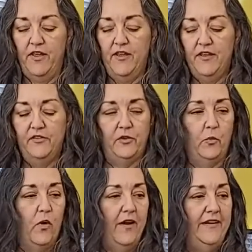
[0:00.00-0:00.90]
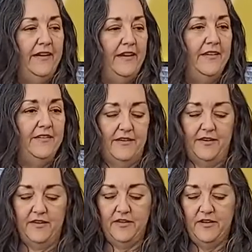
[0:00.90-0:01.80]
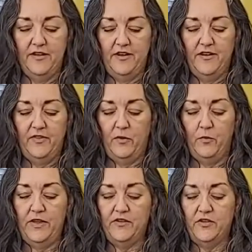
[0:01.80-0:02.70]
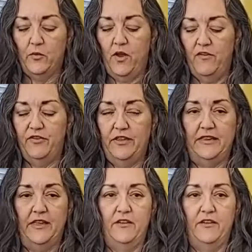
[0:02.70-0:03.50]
So why is it that we so often let